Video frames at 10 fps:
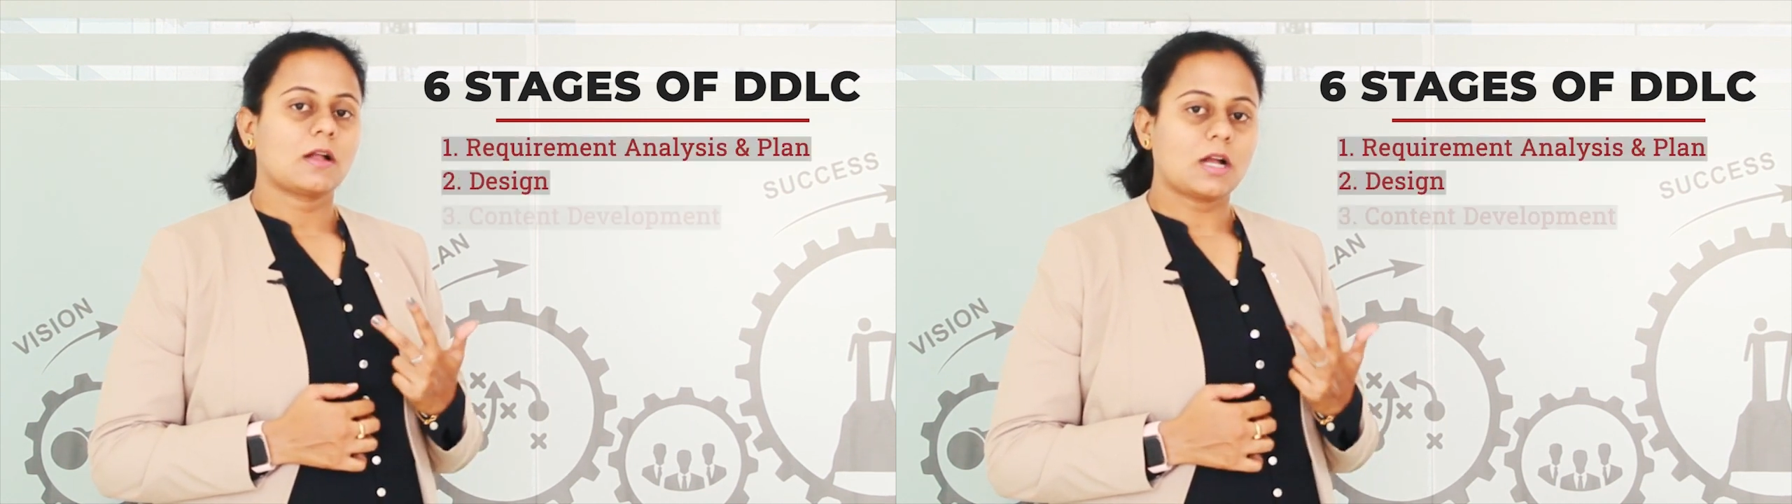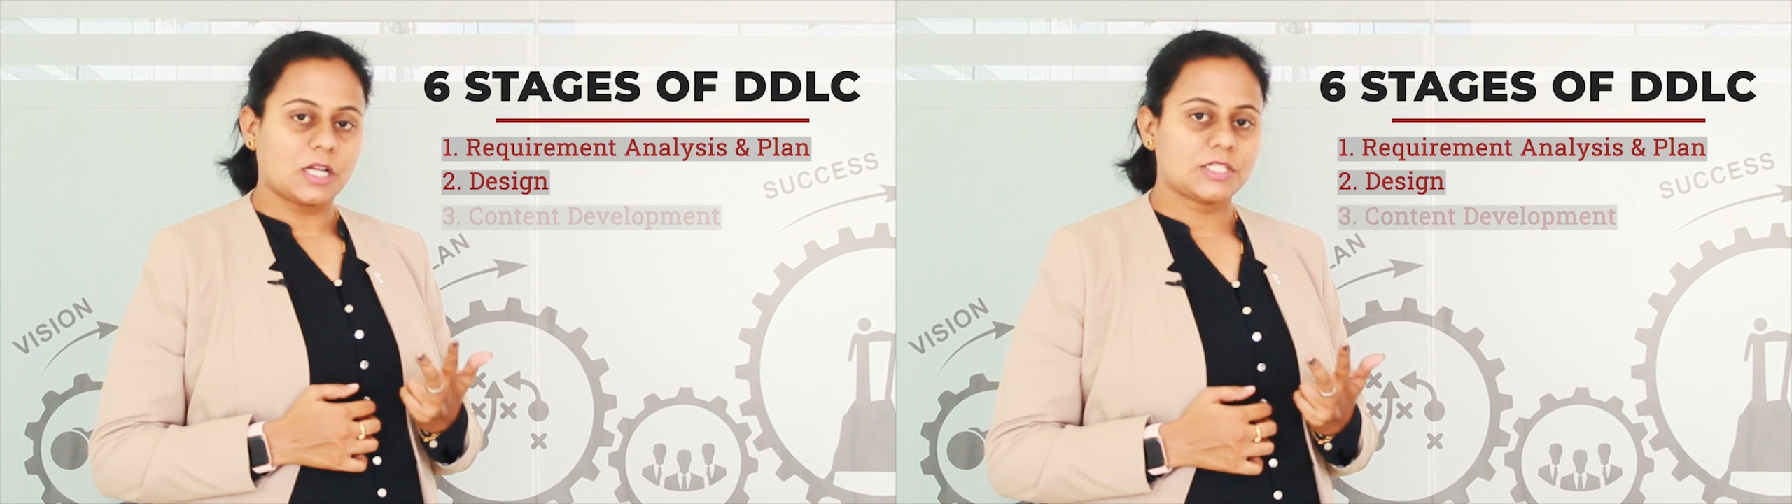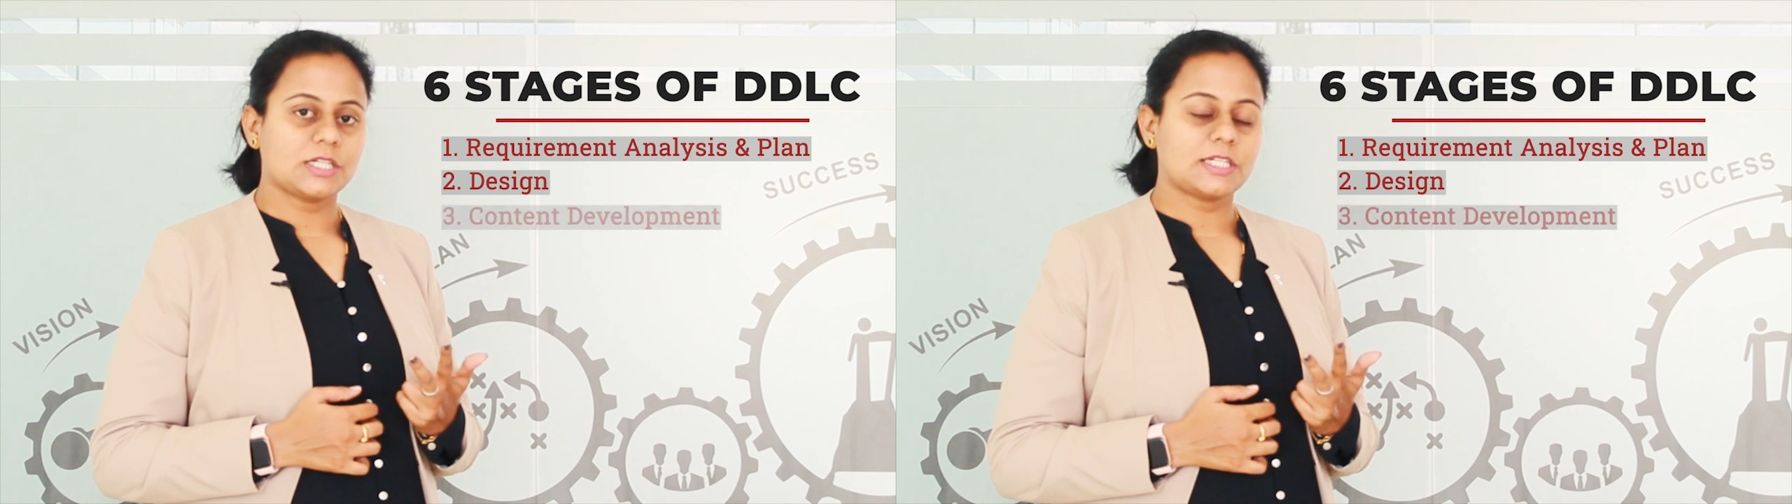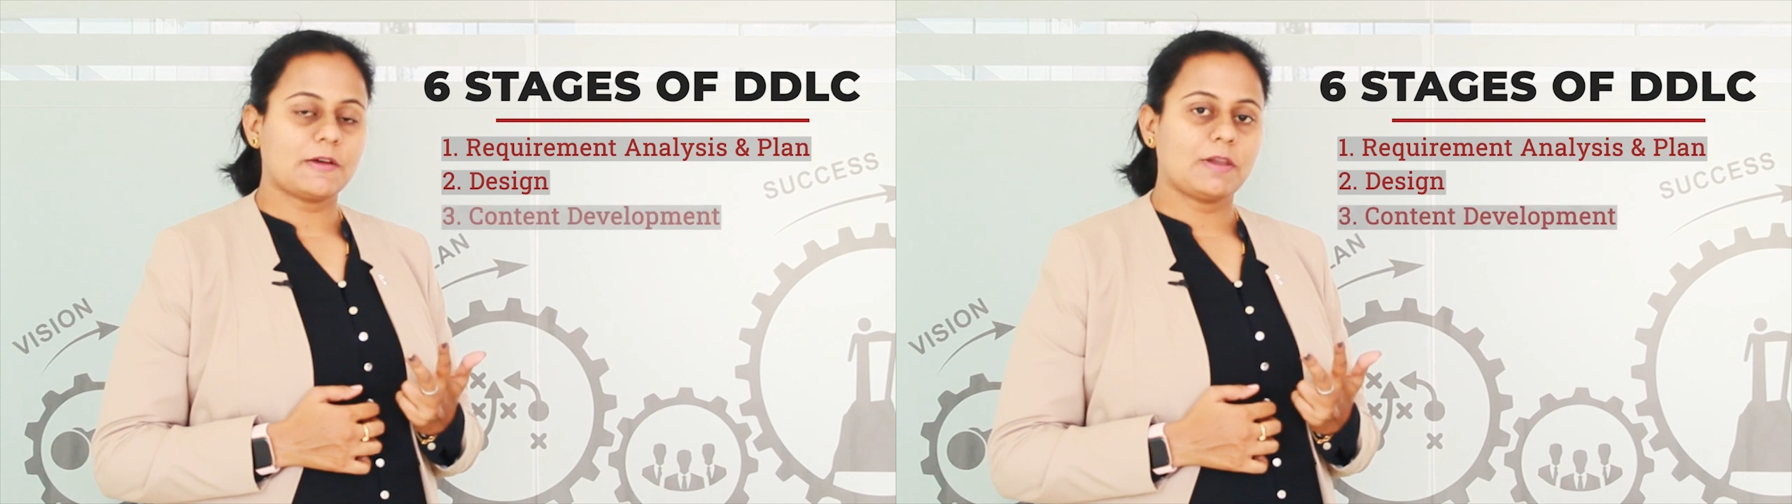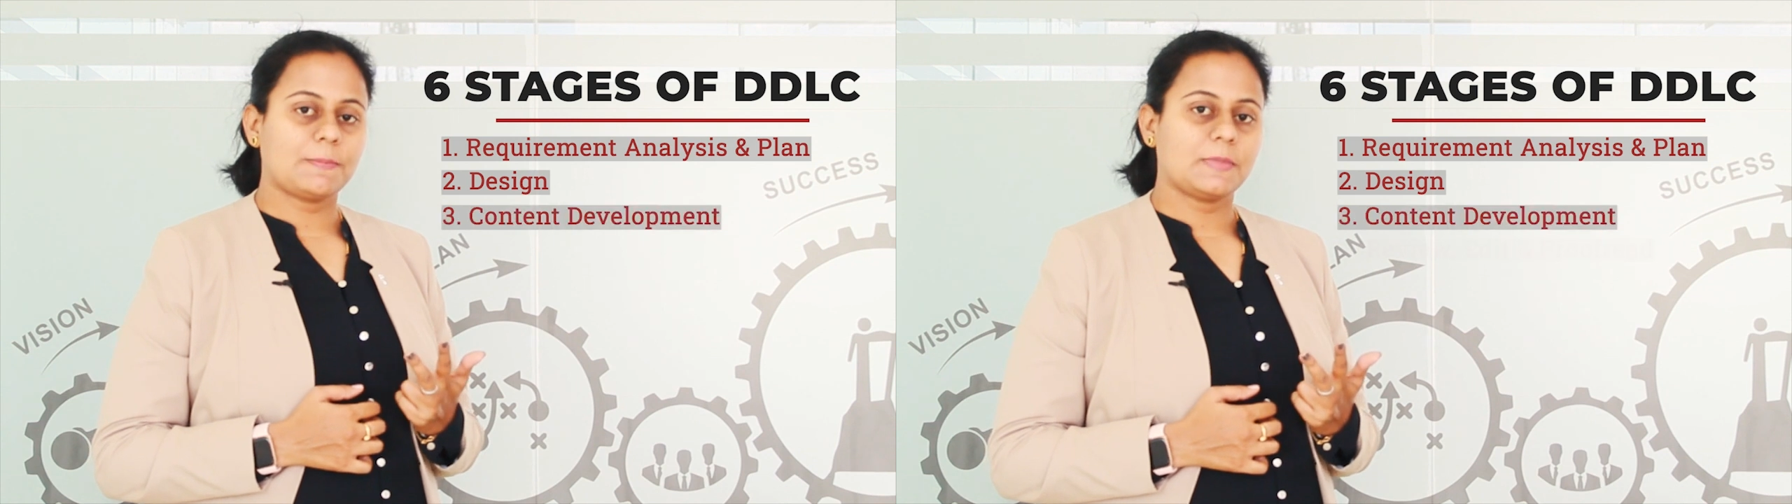content
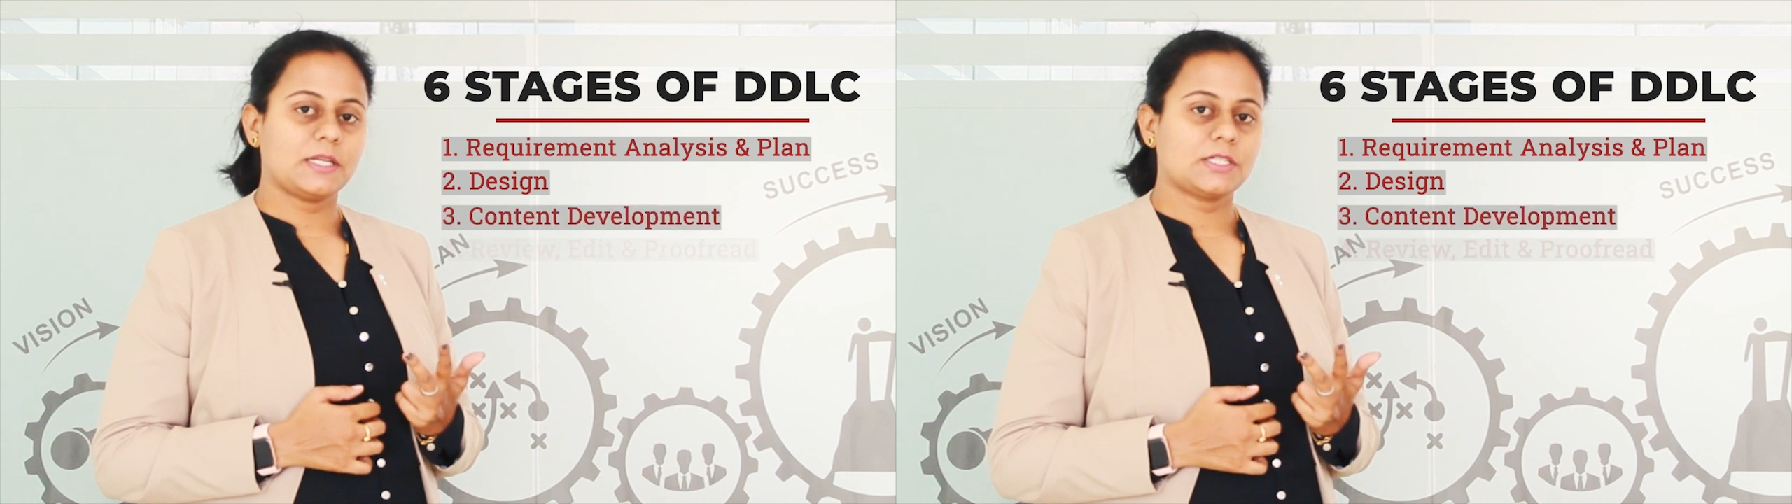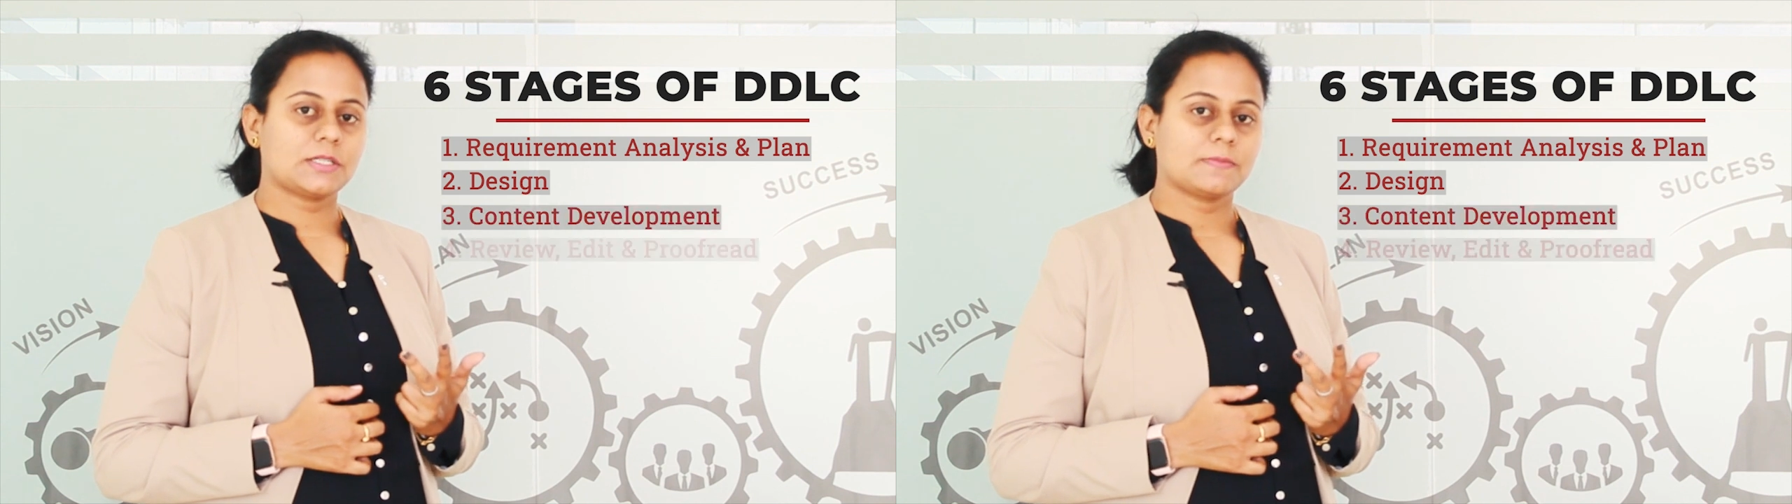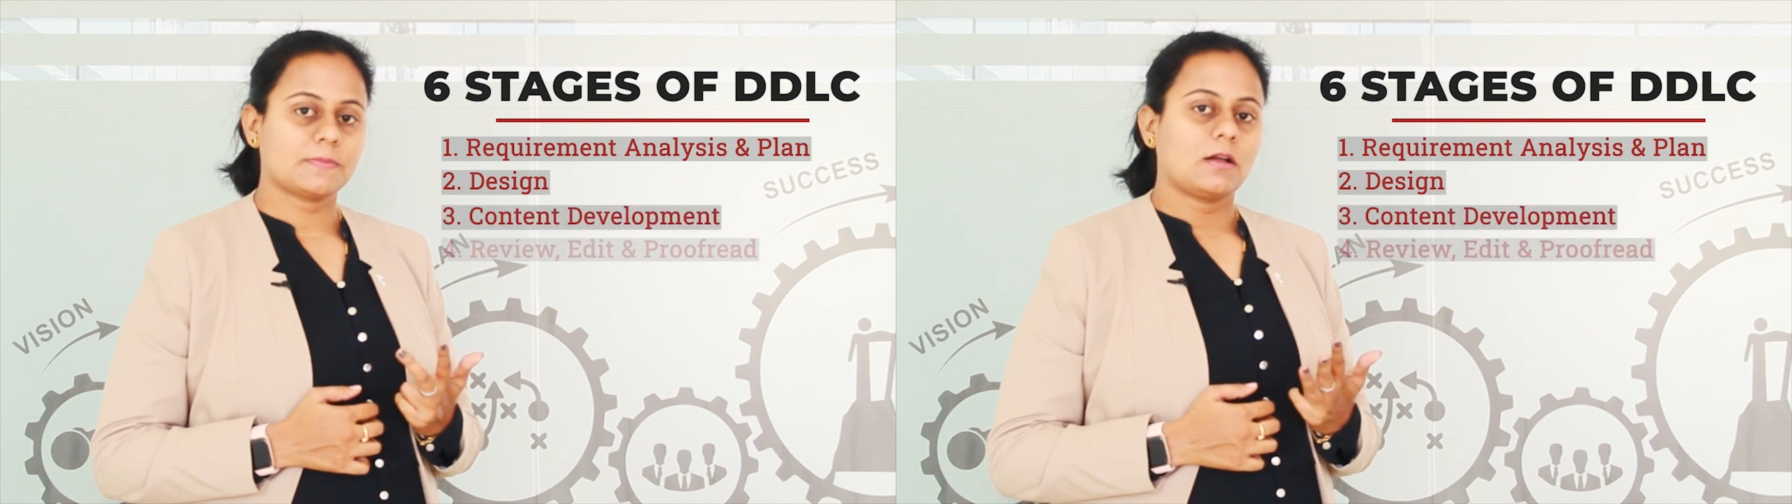development,